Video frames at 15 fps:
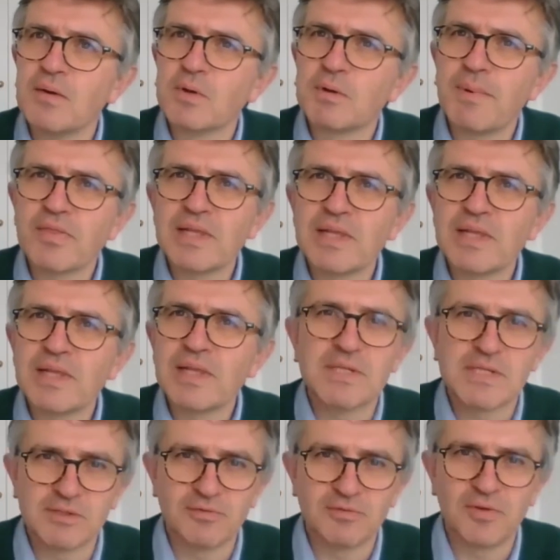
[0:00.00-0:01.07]
what about the
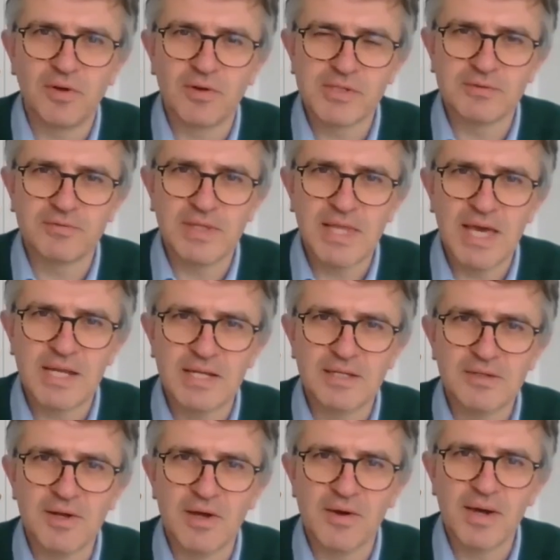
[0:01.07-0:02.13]
limits of philosophy
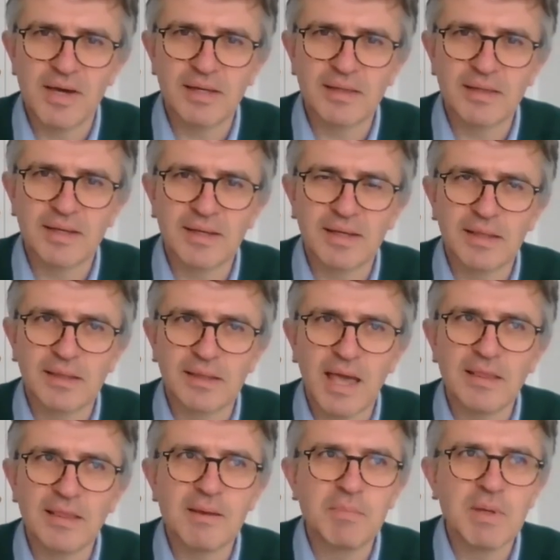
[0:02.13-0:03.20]
then?
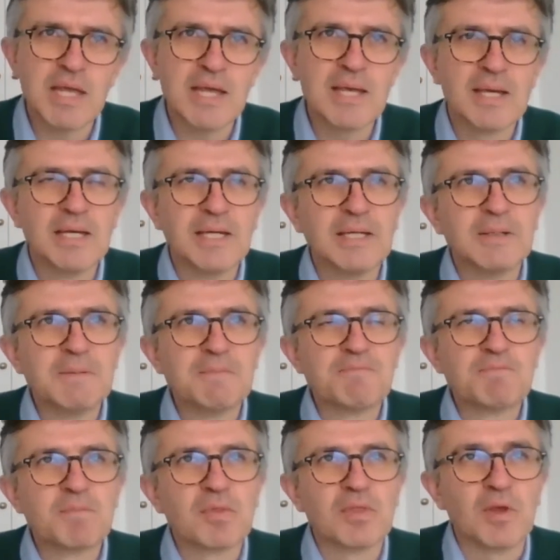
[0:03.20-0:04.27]
Can there be
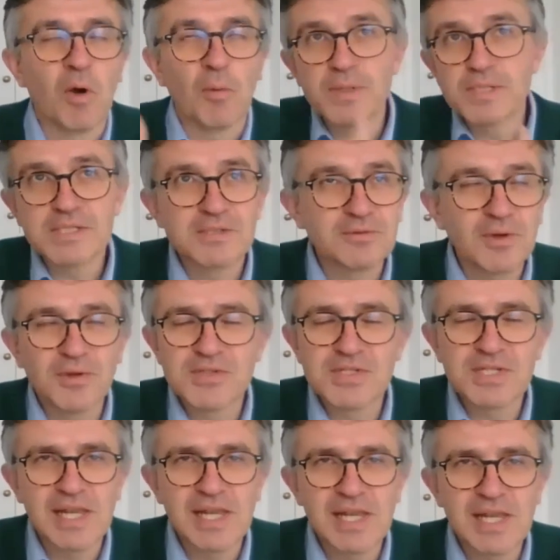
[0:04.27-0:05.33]
the opposite of
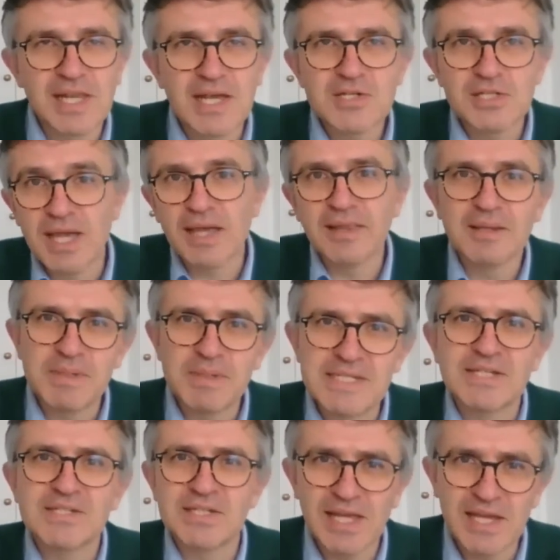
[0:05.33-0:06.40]
consolation? Can there be
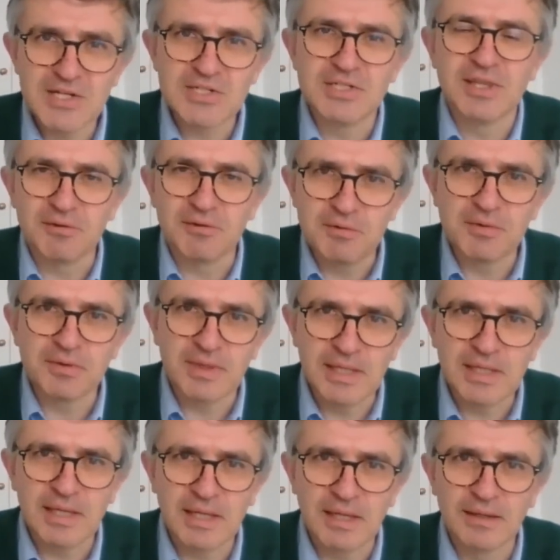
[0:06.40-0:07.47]
desolation through
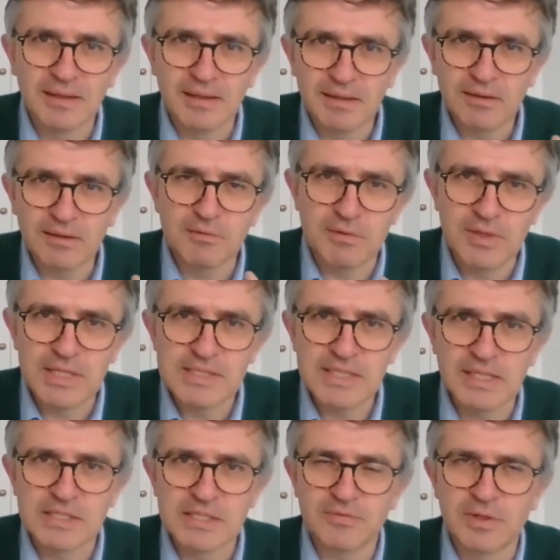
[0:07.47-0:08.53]
thinking through these
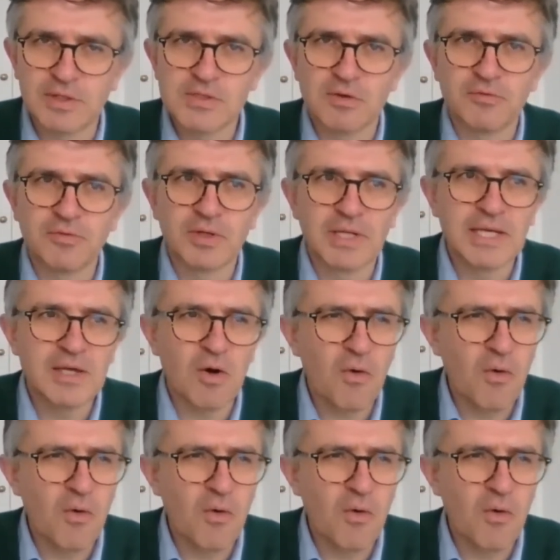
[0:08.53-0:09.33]
things philosophically?